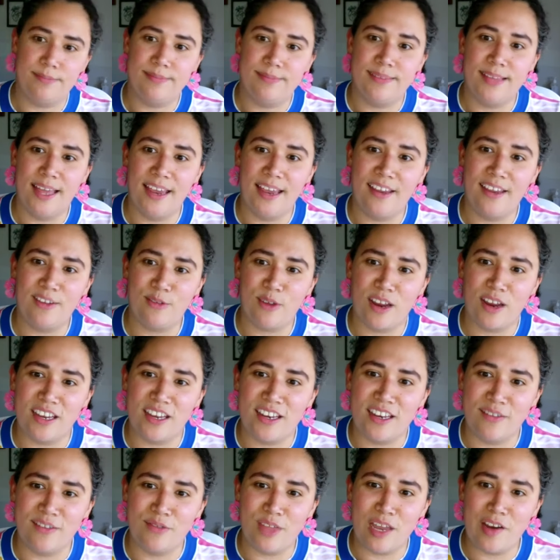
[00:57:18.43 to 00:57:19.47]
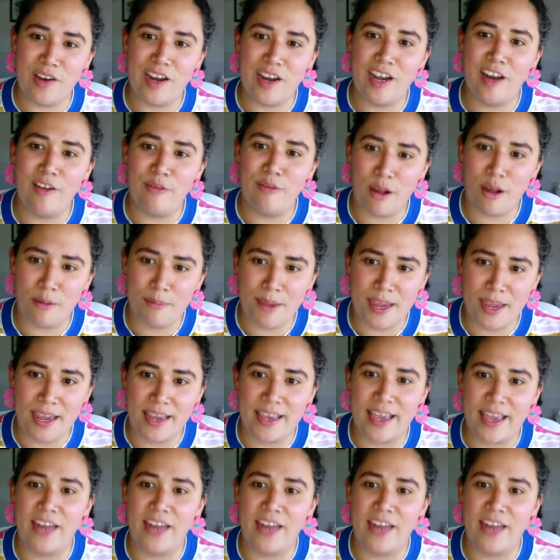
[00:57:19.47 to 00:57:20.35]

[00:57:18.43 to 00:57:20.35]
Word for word: like, right, if they're anaerobic